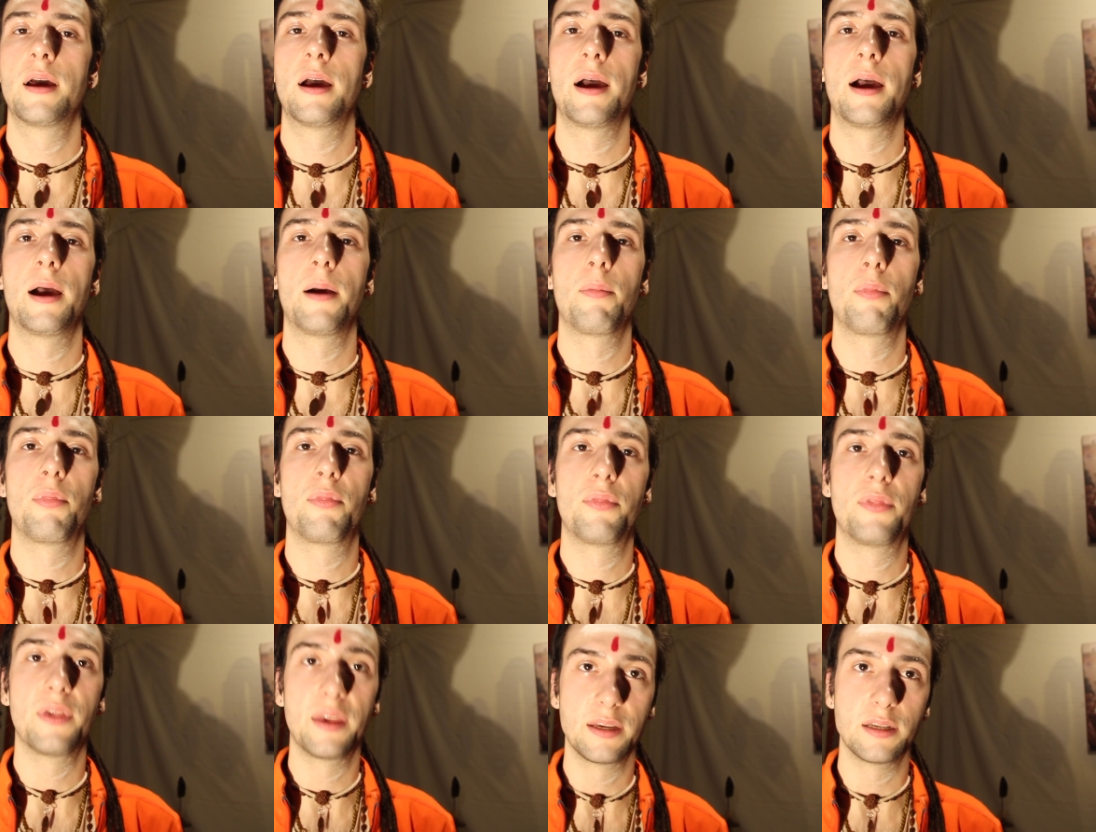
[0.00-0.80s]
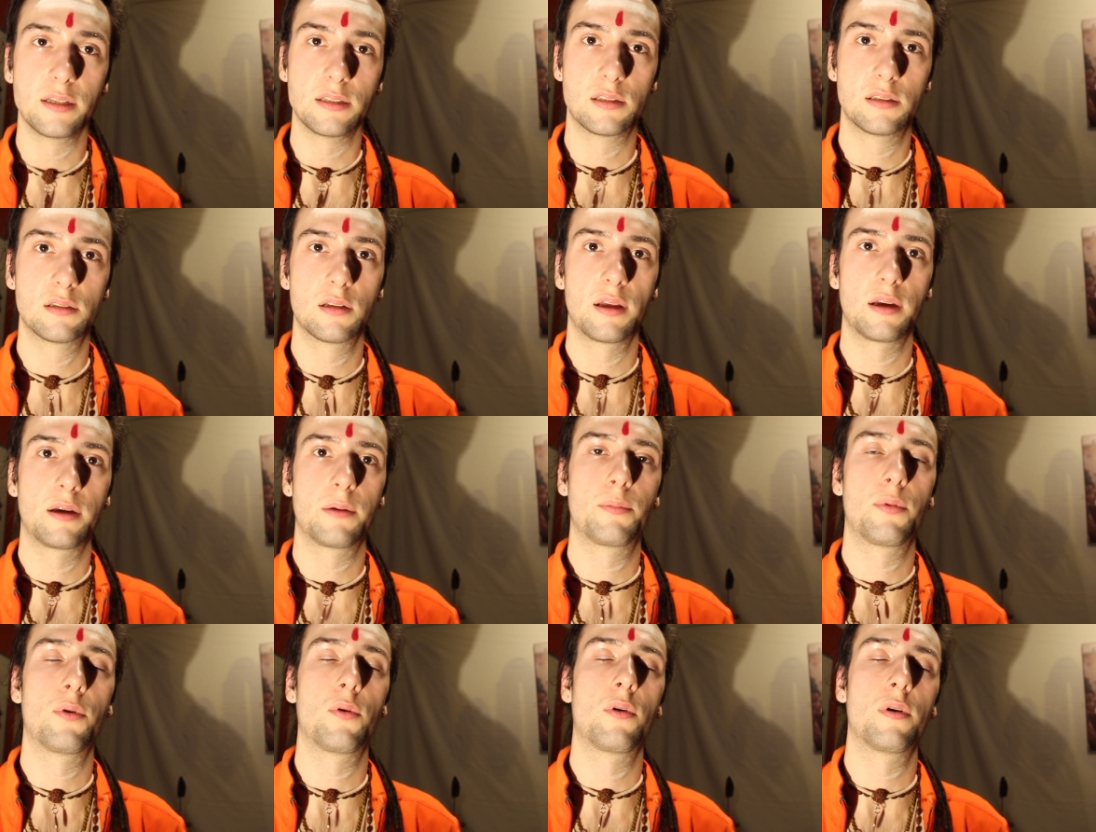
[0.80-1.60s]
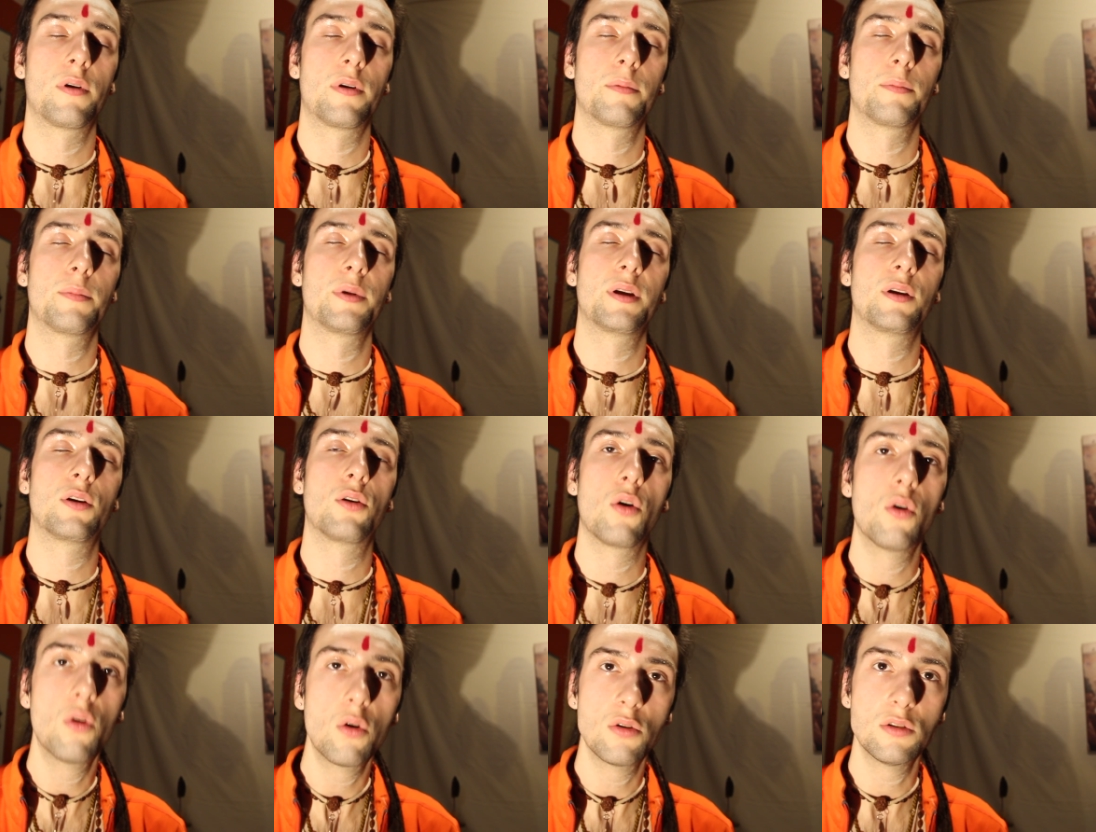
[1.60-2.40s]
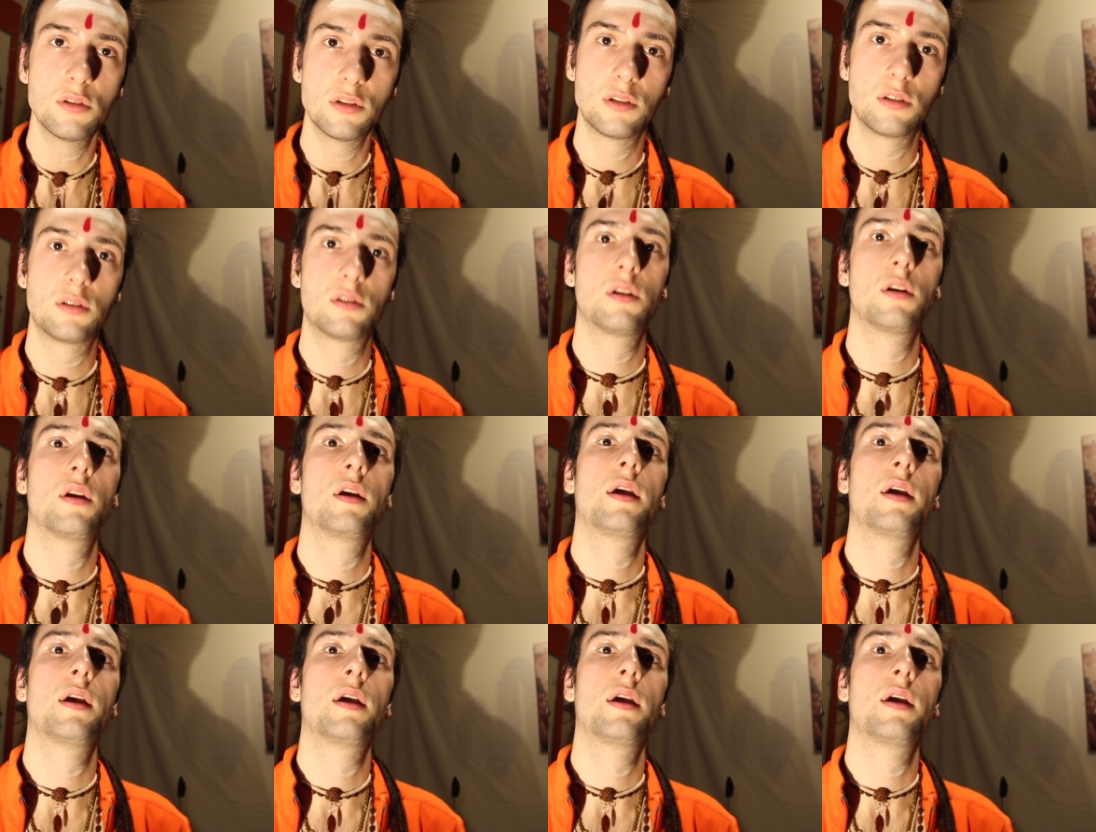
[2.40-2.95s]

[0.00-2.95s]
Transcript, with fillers: um, things like porn because